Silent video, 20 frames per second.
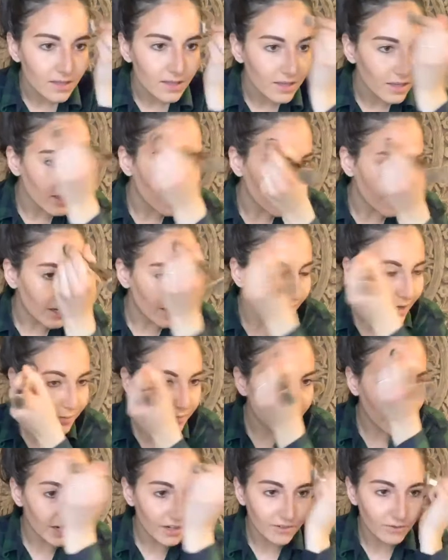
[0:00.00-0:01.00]
And I'm
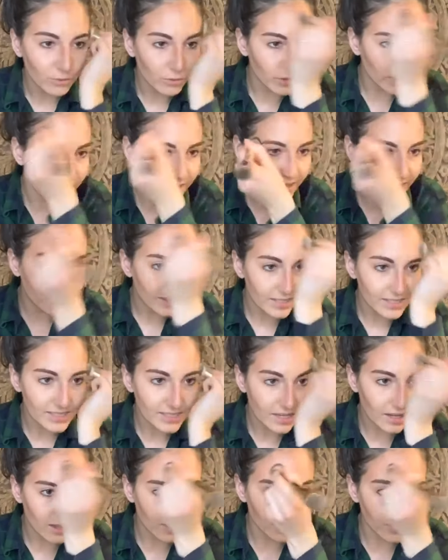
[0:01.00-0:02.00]
kind of working these
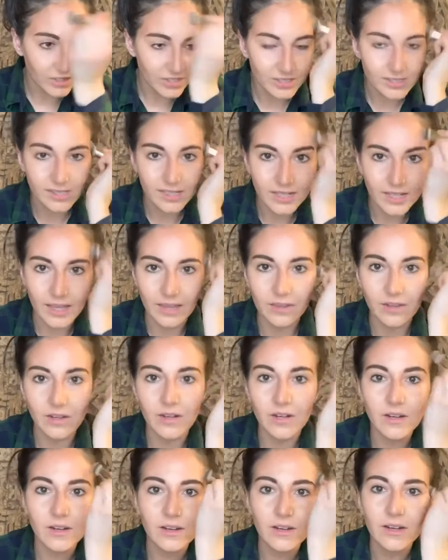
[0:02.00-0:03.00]
colors
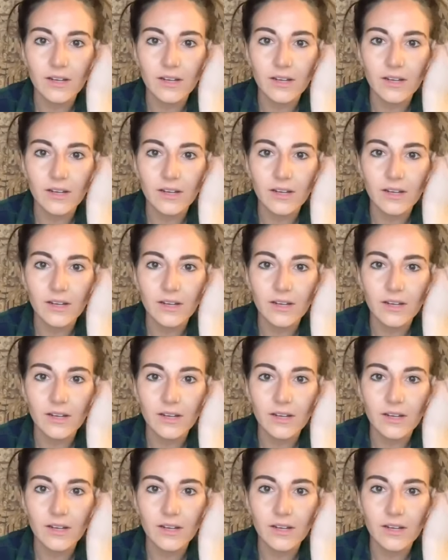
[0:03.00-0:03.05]
together,